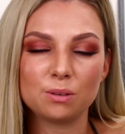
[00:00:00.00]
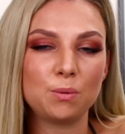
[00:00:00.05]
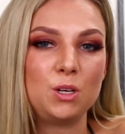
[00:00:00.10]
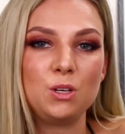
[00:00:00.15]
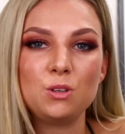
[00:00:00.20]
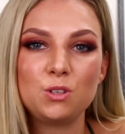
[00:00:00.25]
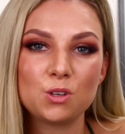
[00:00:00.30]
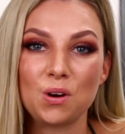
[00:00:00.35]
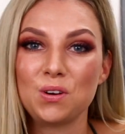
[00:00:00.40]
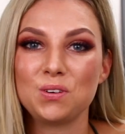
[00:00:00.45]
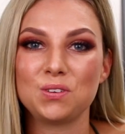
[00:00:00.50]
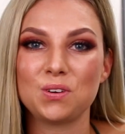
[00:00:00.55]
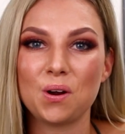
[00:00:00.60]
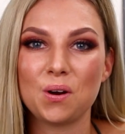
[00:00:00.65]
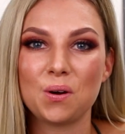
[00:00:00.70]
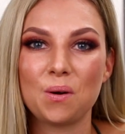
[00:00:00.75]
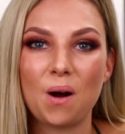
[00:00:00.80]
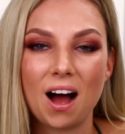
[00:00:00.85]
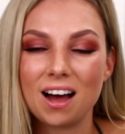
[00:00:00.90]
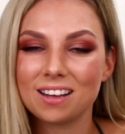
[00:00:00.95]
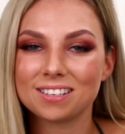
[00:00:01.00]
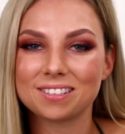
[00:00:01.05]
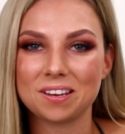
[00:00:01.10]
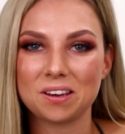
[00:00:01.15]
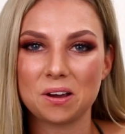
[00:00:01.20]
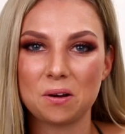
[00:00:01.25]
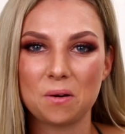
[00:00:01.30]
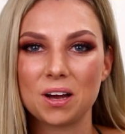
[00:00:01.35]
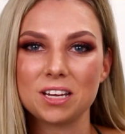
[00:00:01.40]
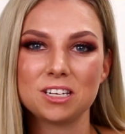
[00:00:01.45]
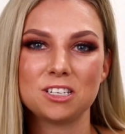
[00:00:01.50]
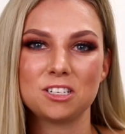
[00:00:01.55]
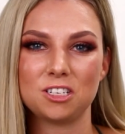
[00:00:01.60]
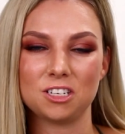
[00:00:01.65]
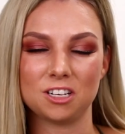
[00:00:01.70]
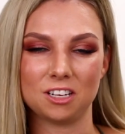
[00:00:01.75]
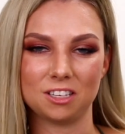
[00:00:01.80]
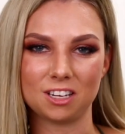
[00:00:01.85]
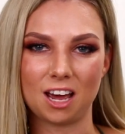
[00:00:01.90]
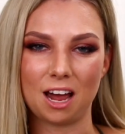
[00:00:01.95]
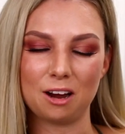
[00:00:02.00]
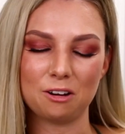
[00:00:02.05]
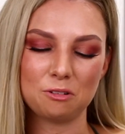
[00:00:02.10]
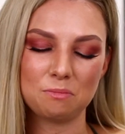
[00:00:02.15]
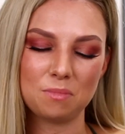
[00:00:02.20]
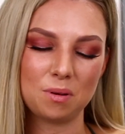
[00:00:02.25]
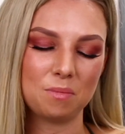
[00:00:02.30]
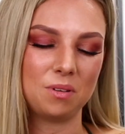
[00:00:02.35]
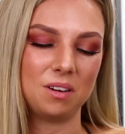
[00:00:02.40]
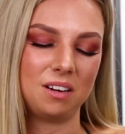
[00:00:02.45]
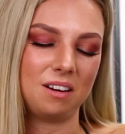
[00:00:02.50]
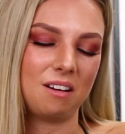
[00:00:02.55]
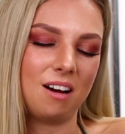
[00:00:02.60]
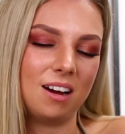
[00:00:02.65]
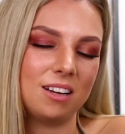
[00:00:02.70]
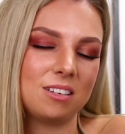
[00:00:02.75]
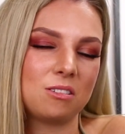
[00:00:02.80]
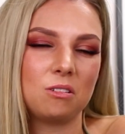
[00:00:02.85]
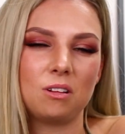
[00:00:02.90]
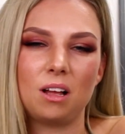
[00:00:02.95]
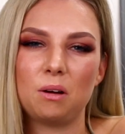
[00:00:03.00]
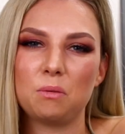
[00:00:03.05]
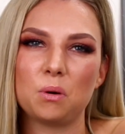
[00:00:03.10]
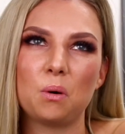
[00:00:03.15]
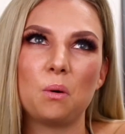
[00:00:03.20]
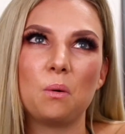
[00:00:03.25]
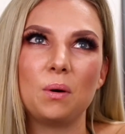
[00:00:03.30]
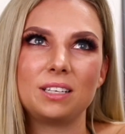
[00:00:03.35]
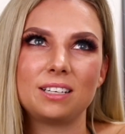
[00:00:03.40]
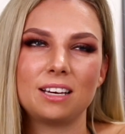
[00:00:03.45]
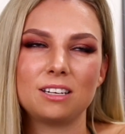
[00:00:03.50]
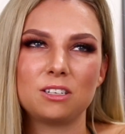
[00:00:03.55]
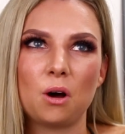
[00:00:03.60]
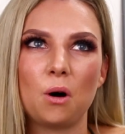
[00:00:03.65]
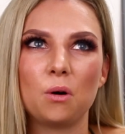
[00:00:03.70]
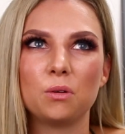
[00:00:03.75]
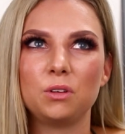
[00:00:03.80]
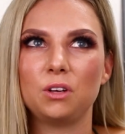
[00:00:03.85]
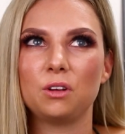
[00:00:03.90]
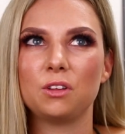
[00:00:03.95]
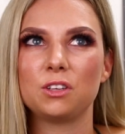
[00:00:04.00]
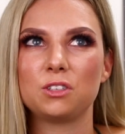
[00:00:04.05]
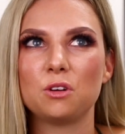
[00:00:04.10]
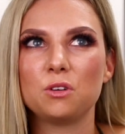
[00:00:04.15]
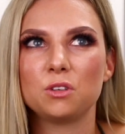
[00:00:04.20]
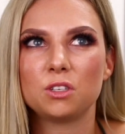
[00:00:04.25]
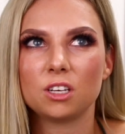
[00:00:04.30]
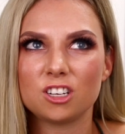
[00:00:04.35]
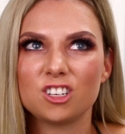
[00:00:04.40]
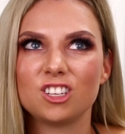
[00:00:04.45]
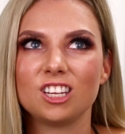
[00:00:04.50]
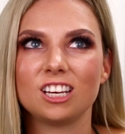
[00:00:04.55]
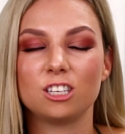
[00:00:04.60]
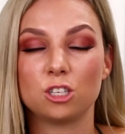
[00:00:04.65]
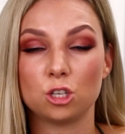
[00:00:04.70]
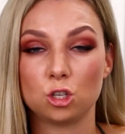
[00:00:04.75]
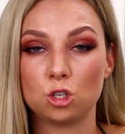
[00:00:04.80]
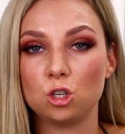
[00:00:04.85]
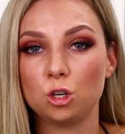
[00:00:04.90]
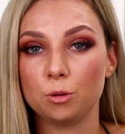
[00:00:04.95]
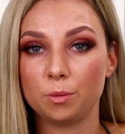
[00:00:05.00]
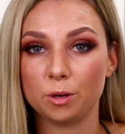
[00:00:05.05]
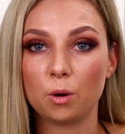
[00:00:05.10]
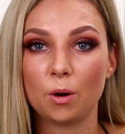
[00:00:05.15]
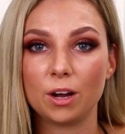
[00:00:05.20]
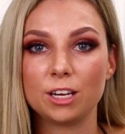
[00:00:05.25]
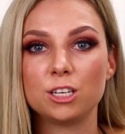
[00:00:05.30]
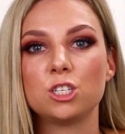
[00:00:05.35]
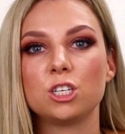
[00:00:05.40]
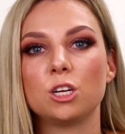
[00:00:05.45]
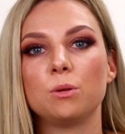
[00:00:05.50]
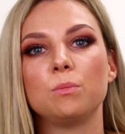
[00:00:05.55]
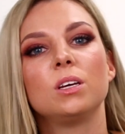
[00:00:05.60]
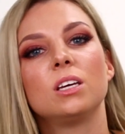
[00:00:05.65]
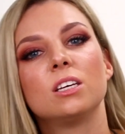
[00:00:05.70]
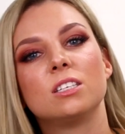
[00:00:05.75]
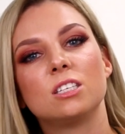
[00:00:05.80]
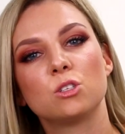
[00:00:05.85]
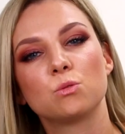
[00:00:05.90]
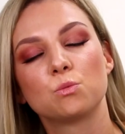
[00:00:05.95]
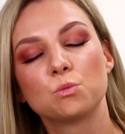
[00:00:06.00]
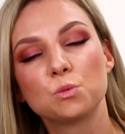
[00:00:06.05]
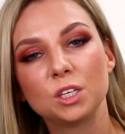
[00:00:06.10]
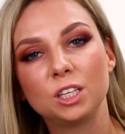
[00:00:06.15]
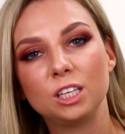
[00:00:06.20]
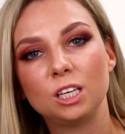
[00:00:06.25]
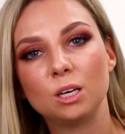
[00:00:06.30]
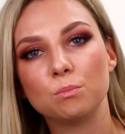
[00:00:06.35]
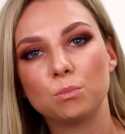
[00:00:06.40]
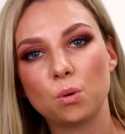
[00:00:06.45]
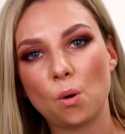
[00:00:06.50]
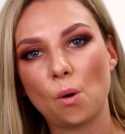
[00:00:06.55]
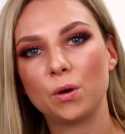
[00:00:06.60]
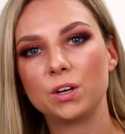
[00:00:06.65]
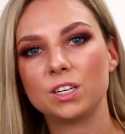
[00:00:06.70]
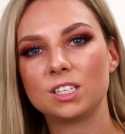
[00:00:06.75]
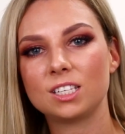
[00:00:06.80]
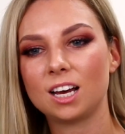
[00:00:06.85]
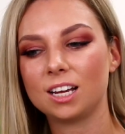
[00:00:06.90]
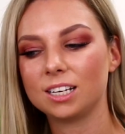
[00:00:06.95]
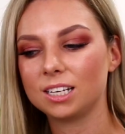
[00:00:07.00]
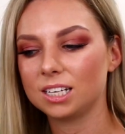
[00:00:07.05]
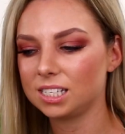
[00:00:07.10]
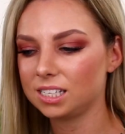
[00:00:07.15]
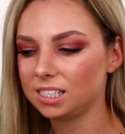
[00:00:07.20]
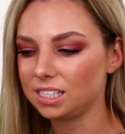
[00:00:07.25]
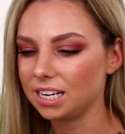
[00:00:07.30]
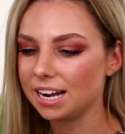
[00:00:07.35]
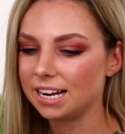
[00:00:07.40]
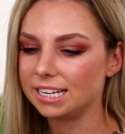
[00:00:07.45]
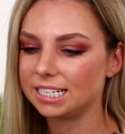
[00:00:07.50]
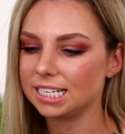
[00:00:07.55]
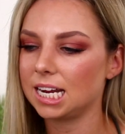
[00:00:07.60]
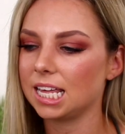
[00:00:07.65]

When you don't know, asking questions. I remember in high school, I would always get told, you know, there's no such thing as a stupid question because it's really important to understand.